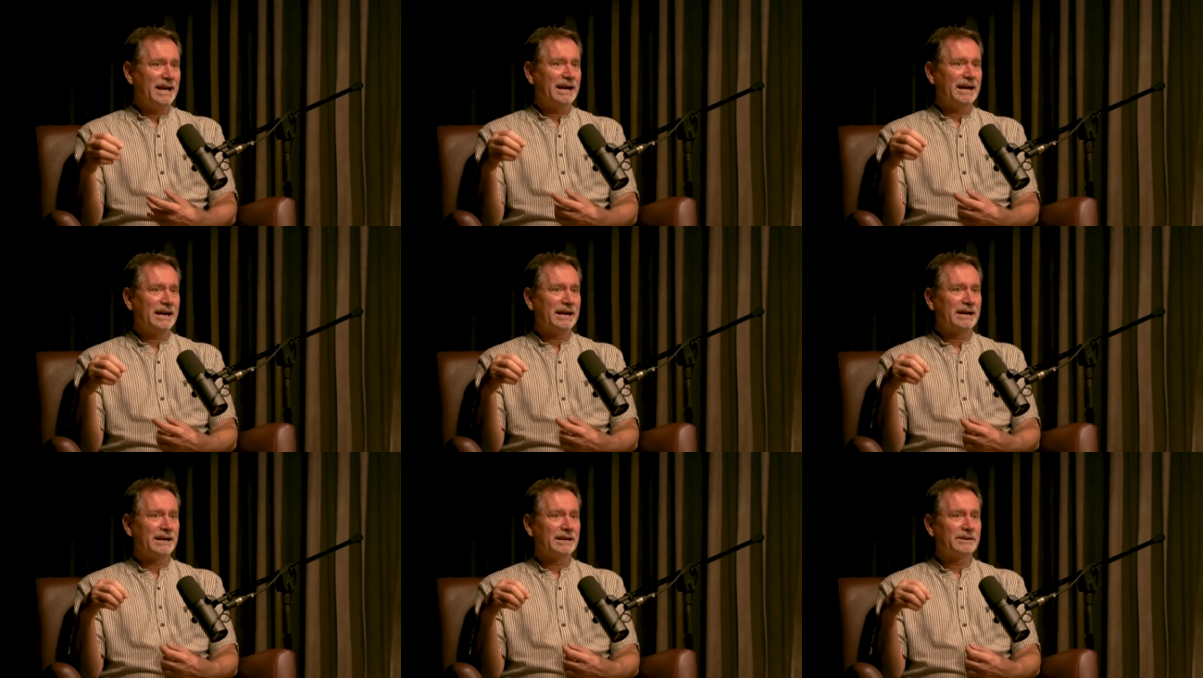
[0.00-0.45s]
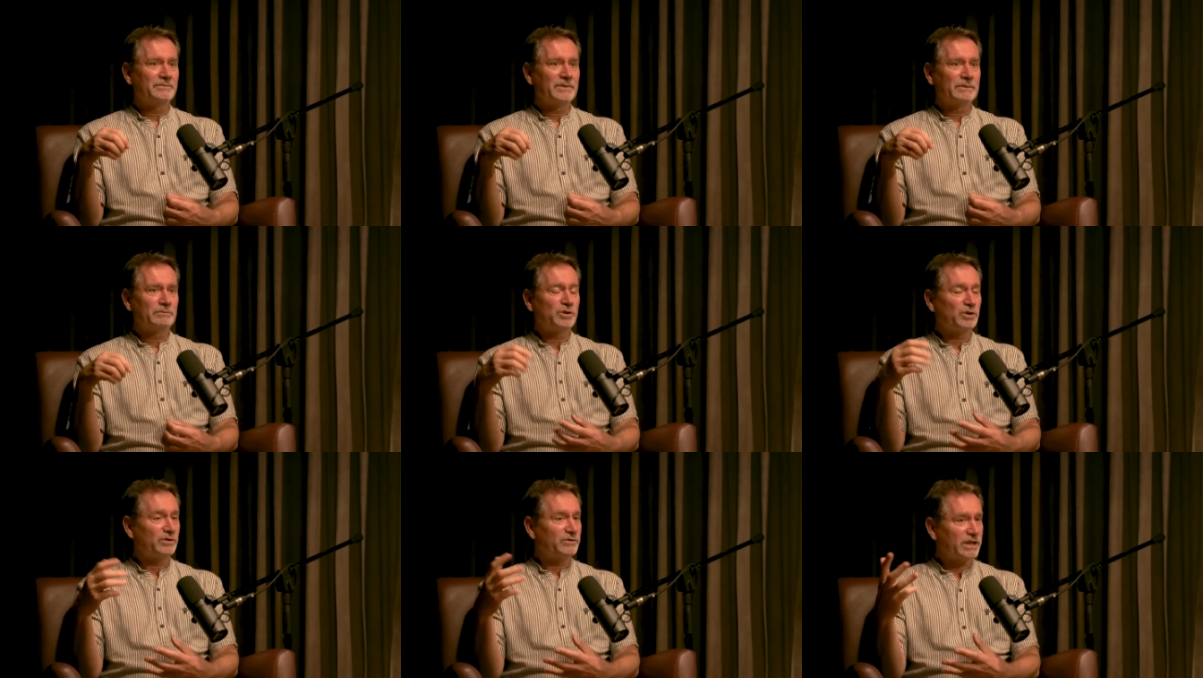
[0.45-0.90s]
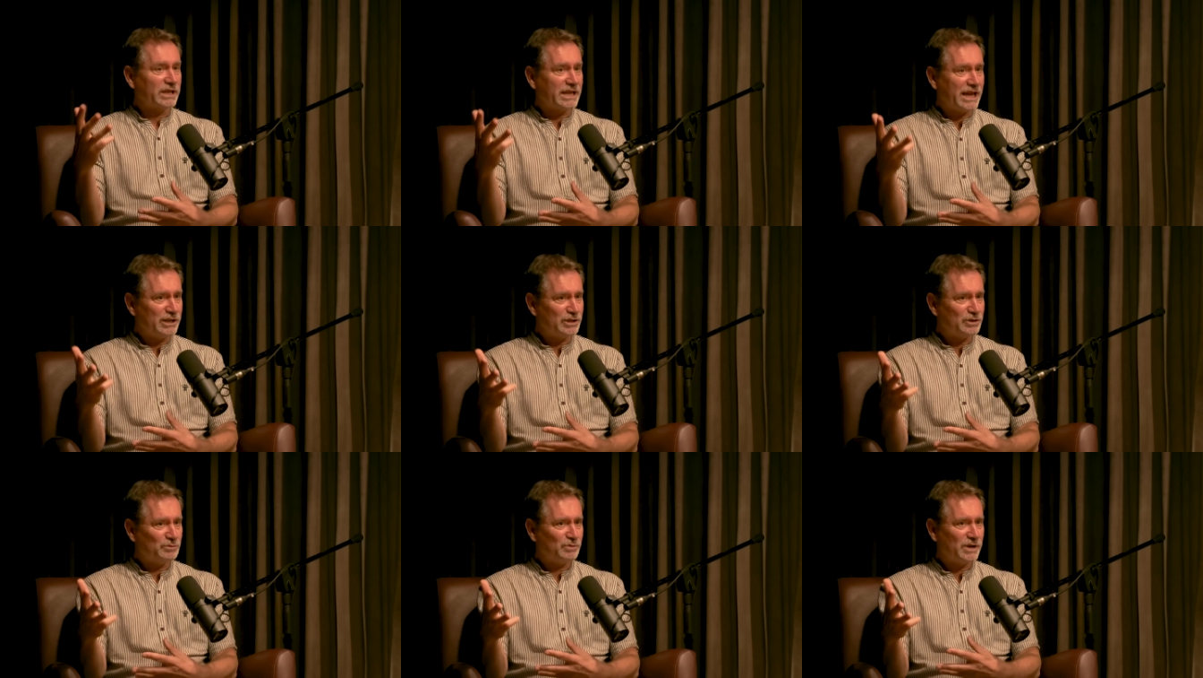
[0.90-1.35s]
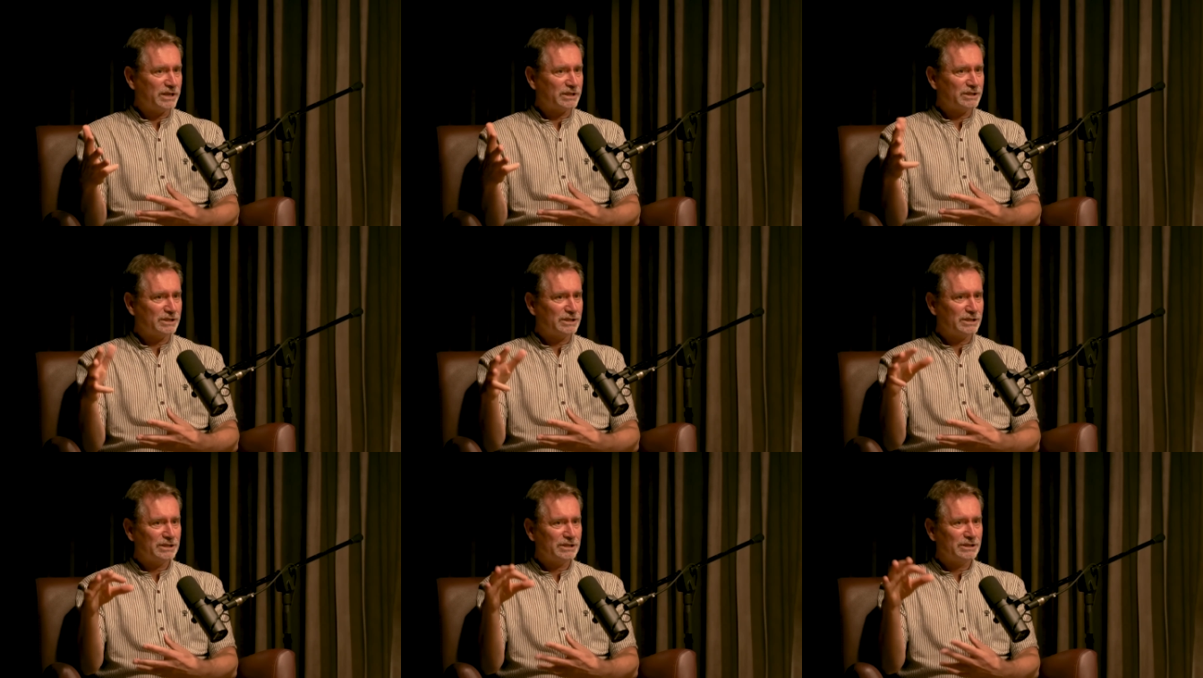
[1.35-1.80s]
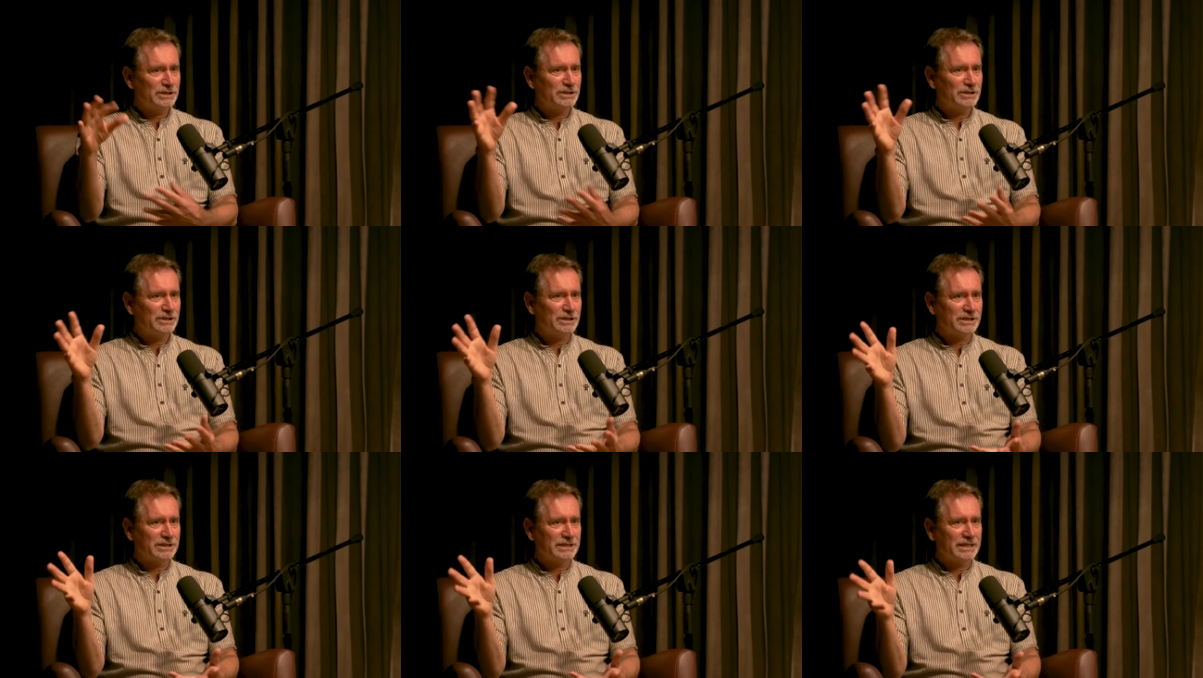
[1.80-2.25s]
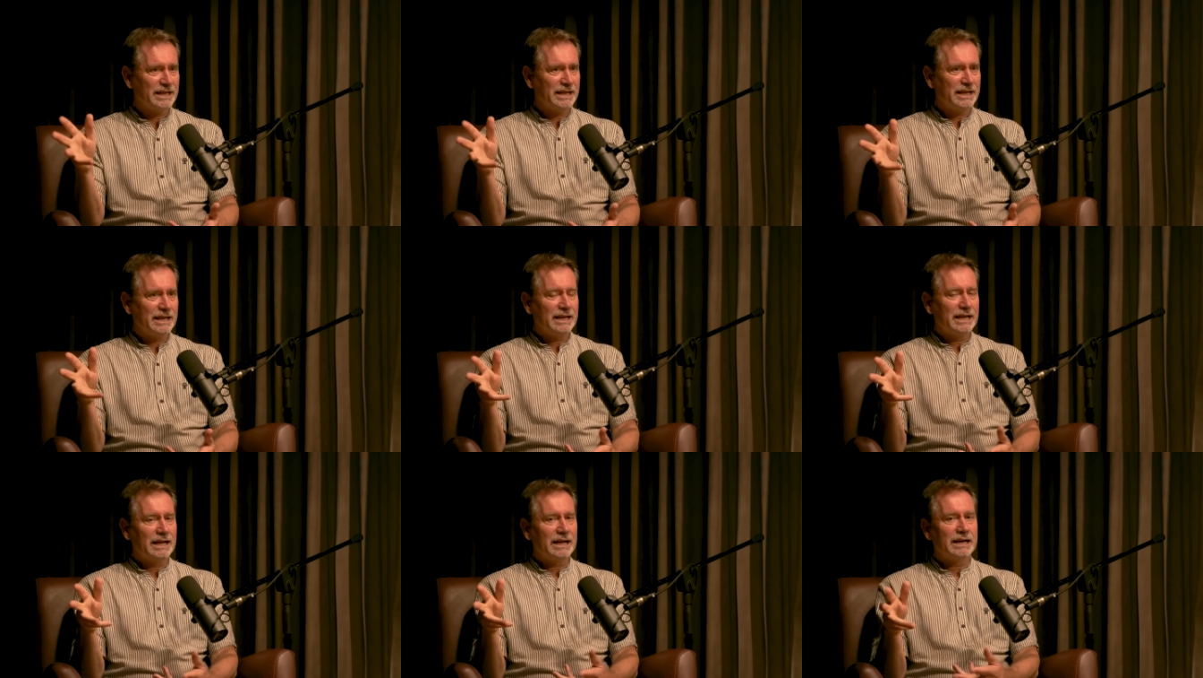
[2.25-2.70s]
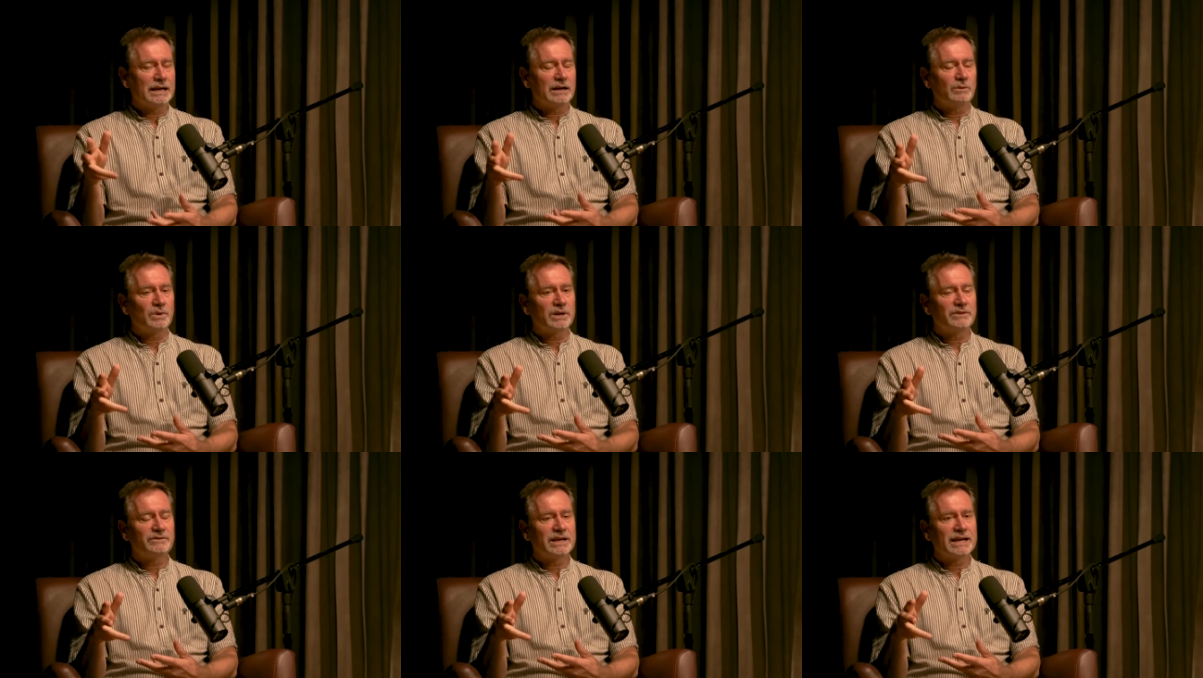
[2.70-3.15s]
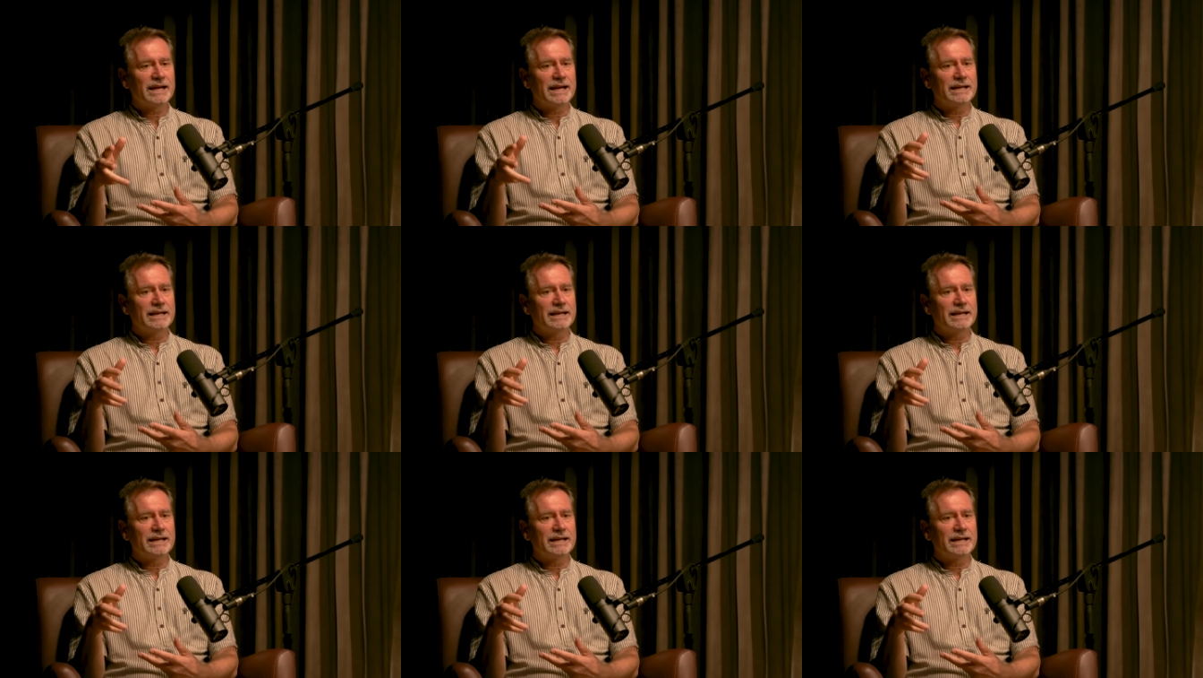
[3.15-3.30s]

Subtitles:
purification practices and whatever.